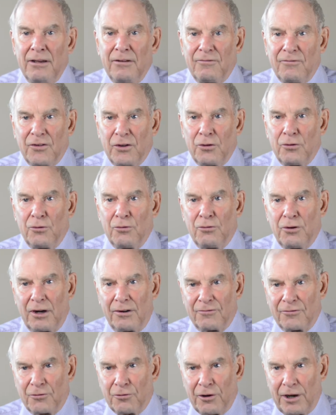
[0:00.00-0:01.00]
view
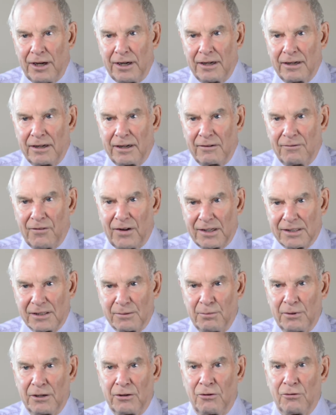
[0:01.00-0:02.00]
of trade and
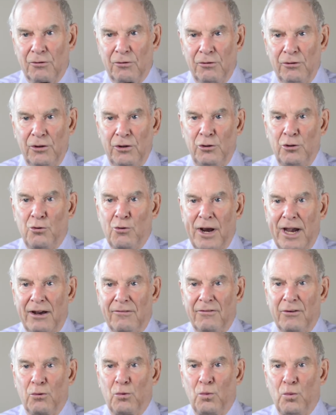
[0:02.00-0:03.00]
investment or you
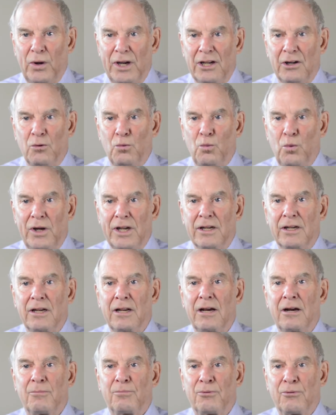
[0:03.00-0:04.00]
have a
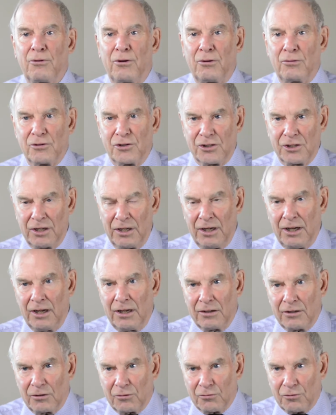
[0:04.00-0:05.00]
win-win approach
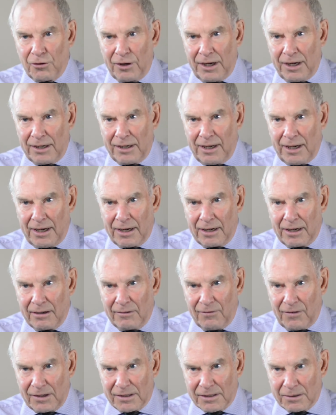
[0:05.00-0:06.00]
to trade and
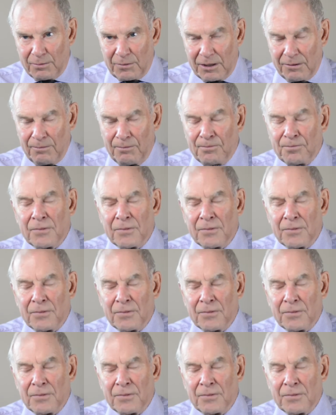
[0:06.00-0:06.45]
investment.